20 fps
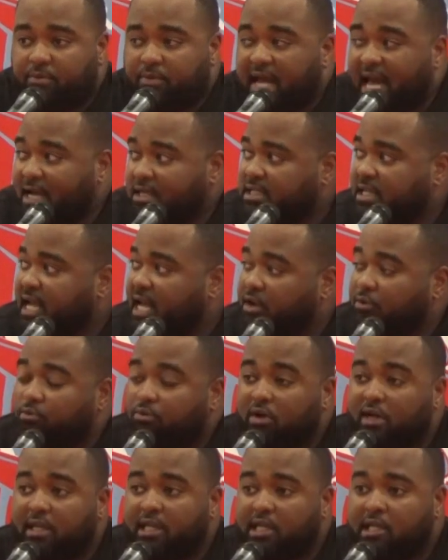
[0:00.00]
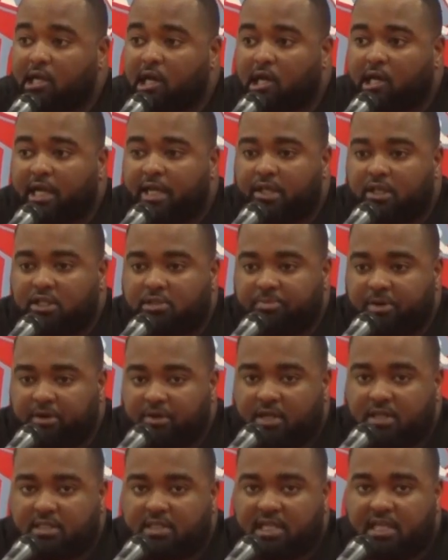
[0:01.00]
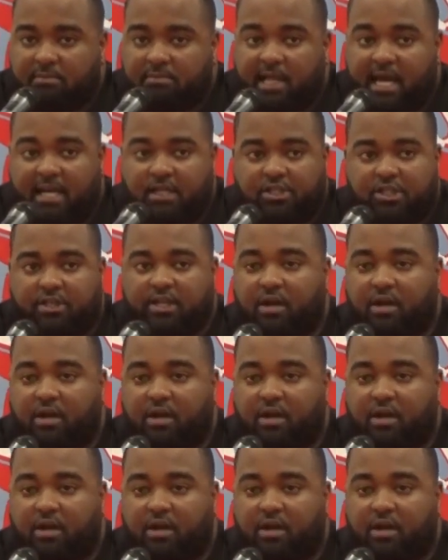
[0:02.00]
we actually had a really young, inexperienced team last year.